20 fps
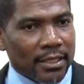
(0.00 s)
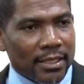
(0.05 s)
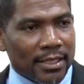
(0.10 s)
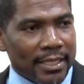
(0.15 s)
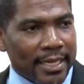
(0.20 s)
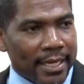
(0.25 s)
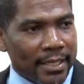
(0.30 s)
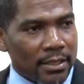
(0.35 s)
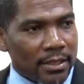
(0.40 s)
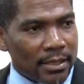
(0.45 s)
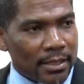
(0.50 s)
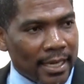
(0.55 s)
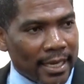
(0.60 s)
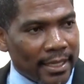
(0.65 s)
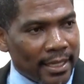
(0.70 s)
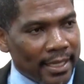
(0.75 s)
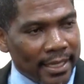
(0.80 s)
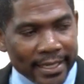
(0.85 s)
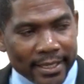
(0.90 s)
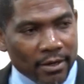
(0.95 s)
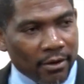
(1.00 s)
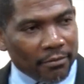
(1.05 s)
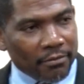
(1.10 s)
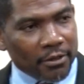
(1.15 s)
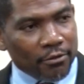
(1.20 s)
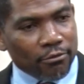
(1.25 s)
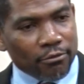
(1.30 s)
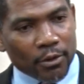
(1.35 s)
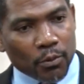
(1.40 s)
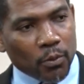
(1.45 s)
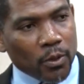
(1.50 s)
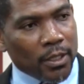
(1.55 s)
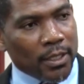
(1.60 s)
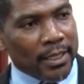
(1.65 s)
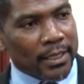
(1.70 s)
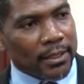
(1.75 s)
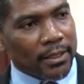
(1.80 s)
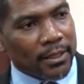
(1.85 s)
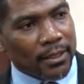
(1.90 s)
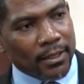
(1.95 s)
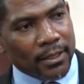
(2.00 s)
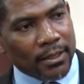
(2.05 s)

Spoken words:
States and the leader of the free world.